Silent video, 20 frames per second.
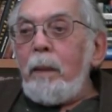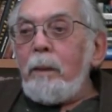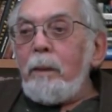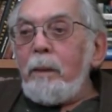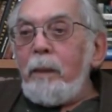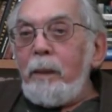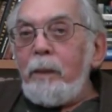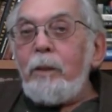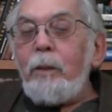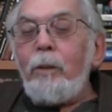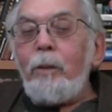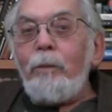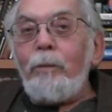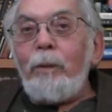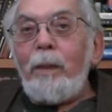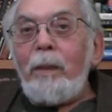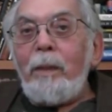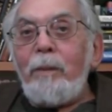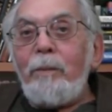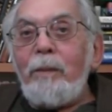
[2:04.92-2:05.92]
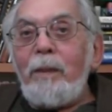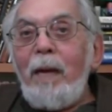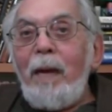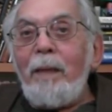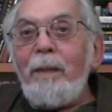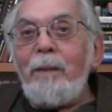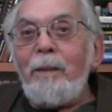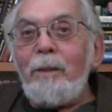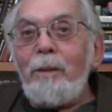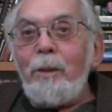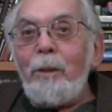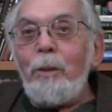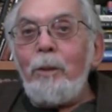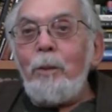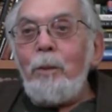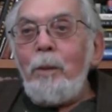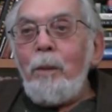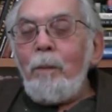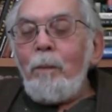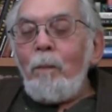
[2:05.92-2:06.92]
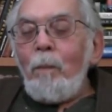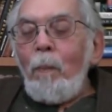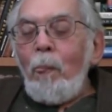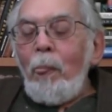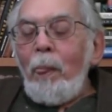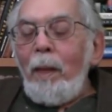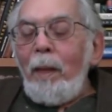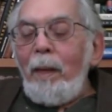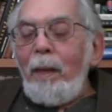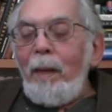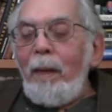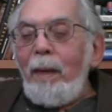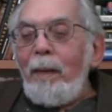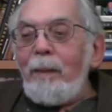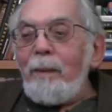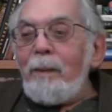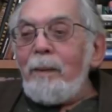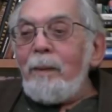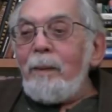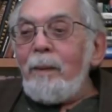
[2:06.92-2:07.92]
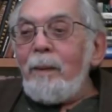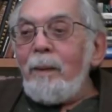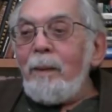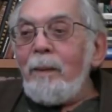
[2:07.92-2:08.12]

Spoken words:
He's a good friend of Zahi's too, and